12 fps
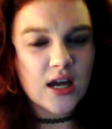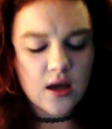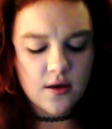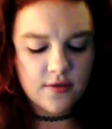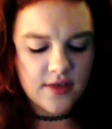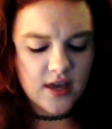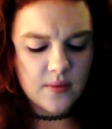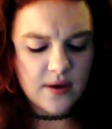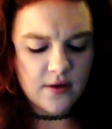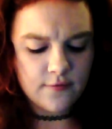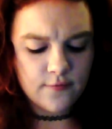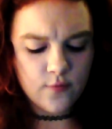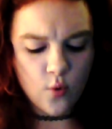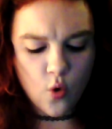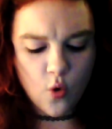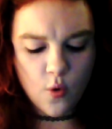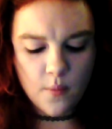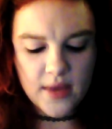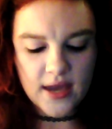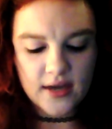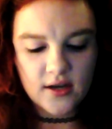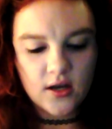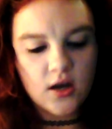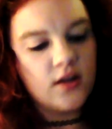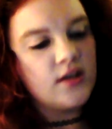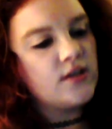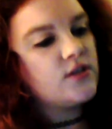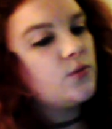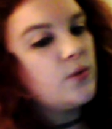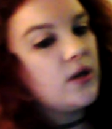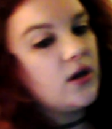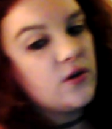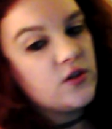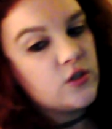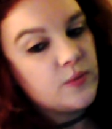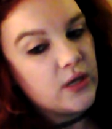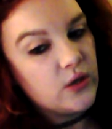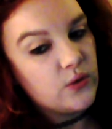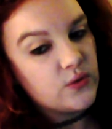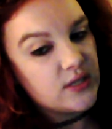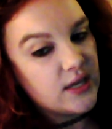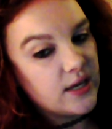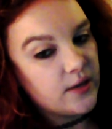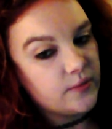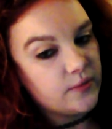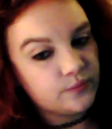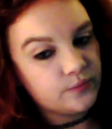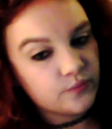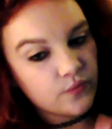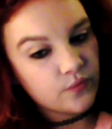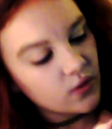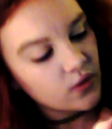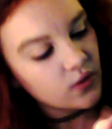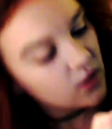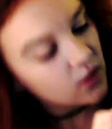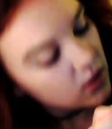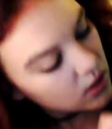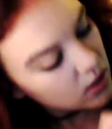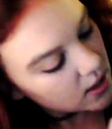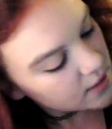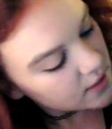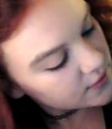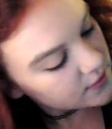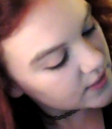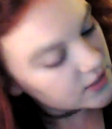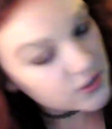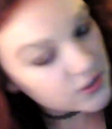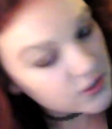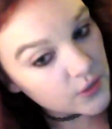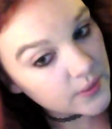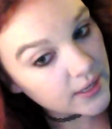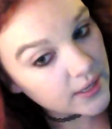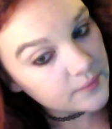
I think, about 4 main colours. We are going to be using these two here